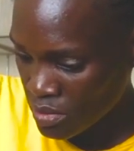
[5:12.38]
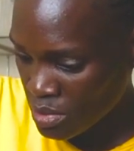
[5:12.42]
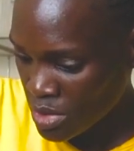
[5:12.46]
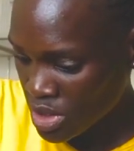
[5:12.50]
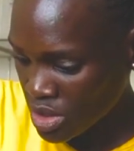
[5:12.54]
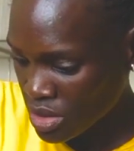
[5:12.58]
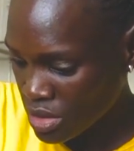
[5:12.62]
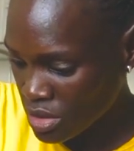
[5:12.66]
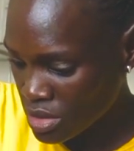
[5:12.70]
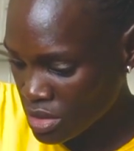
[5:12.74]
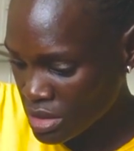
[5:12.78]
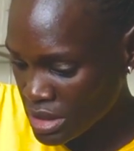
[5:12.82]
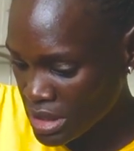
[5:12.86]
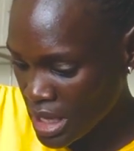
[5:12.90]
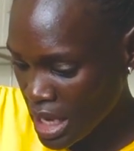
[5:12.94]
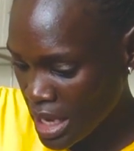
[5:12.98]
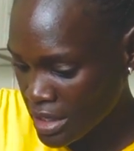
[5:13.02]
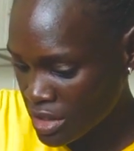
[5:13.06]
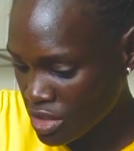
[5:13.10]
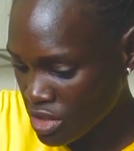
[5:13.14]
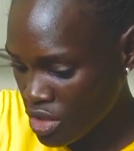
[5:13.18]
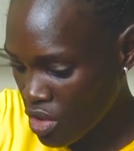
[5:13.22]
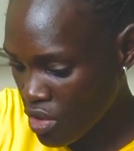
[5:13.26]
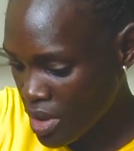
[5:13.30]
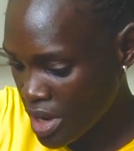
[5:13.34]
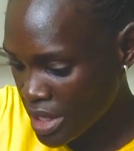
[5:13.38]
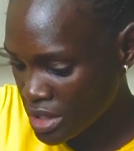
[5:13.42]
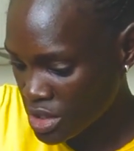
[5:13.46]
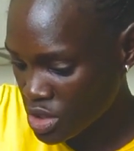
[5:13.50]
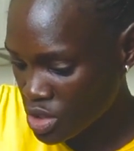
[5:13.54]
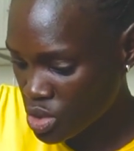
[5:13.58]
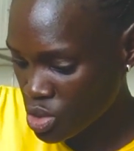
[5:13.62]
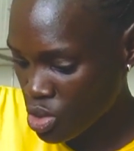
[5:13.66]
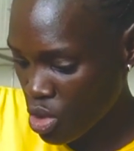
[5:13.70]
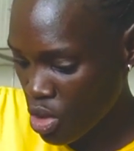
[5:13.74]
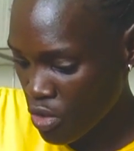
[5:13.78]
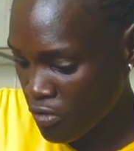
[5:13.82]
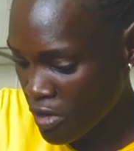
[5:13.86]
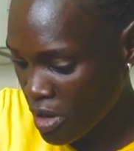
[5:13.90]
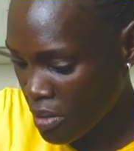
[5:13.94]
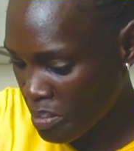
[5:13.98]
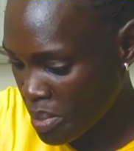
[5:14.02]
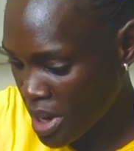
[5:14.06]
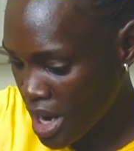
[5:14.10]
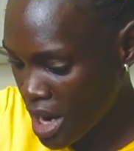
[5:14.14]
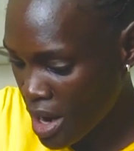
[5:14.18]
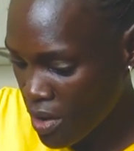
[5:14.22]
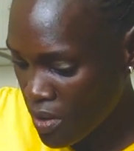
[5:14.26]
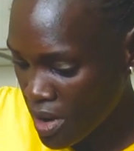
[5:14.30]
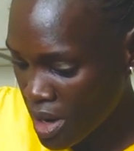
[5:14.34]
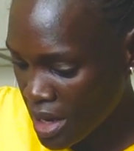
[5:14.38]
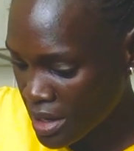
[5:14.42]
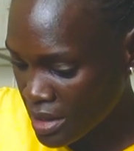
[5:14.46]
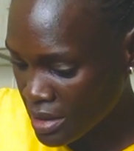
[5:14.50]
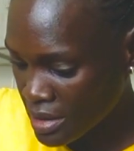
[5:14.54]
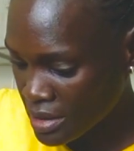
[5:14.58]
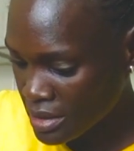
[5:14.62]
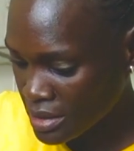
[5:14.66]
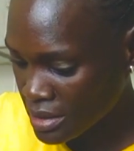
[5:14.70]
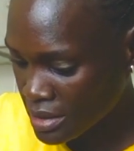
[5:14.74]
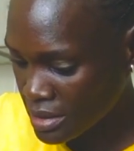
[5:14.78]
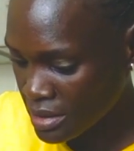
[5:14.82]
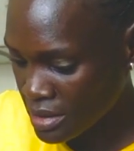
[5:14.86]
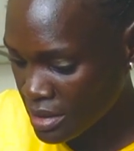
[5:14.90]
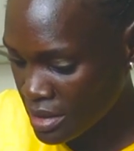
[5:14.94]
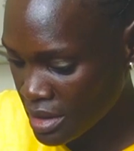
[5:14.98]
because I don't want to overpower